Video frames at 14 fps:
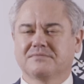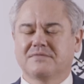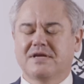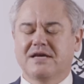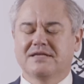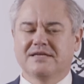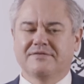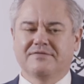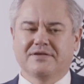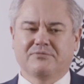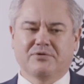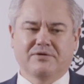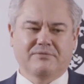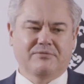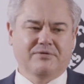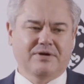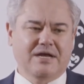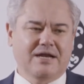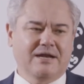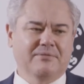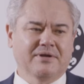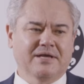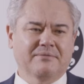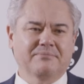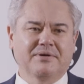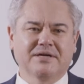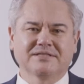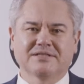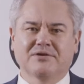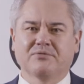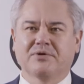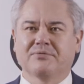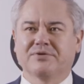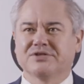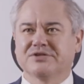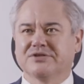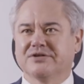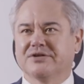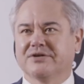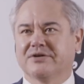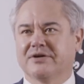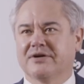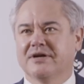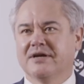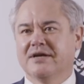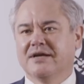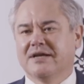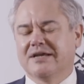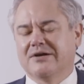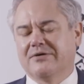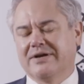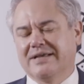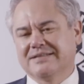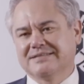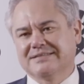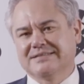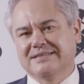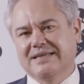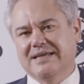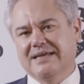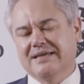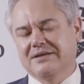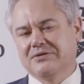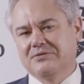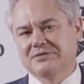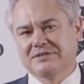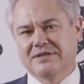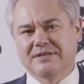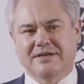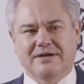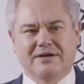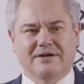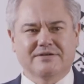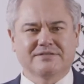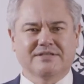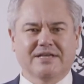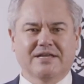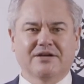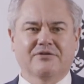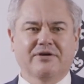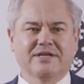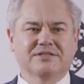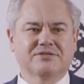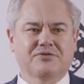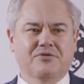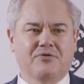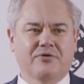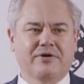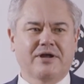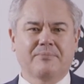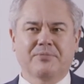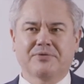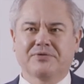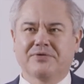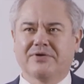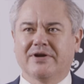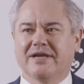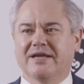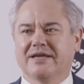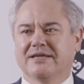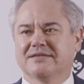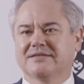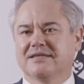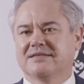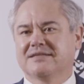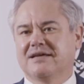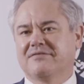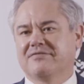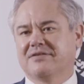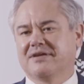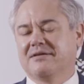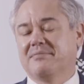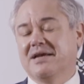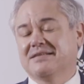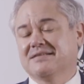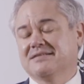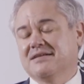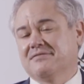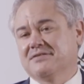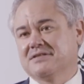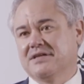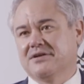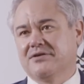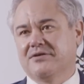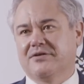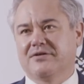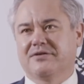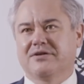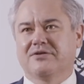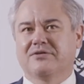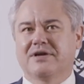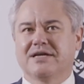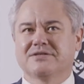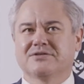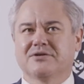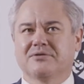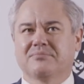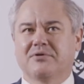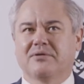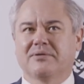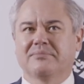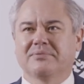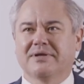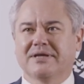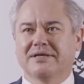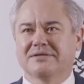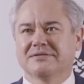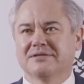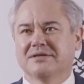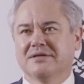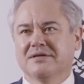Yeah, definitely. We're not able to get pucks out when we should, or, you know, it hits a stick and goes on theirs and they get a great scoring opportunity. It definitely makes it tough, because then guys are probably playing